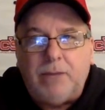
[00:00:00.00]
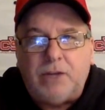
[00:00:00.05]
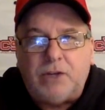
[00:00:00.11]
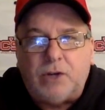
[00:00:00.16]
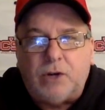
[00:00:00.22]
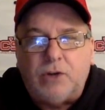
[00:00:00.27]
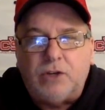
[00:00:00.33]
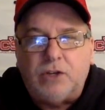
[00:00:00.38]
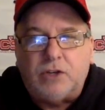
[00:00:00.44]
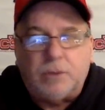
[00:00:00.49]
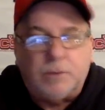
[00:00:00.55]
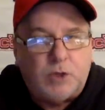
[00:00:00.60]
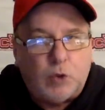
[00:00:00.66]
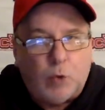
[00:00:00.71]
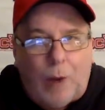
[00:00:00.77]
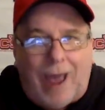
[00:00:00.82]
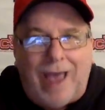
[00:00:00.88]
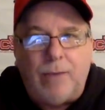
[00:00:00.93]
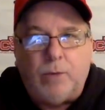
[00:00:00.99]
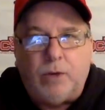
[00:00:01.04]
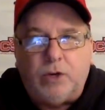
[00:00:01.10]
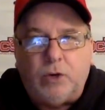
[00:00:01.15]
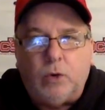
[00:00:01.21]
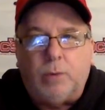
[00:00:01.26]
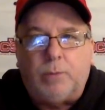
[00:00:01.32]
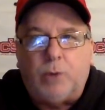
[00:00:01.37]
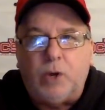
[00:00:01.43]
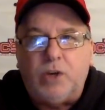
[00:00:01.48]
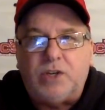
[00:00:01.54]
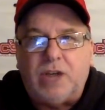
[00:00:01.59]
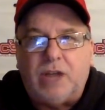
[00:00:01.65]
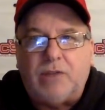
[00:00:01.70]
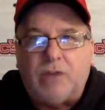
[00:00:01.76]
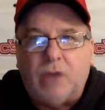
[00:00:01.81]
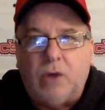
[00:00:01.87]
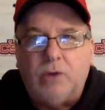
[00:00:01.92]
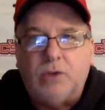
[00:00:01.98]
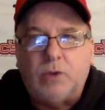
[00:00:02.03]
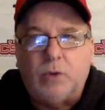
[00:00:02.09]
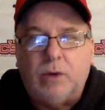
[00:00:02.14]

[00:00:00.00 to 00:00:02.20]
Be sure to subscribe. We do appreciate those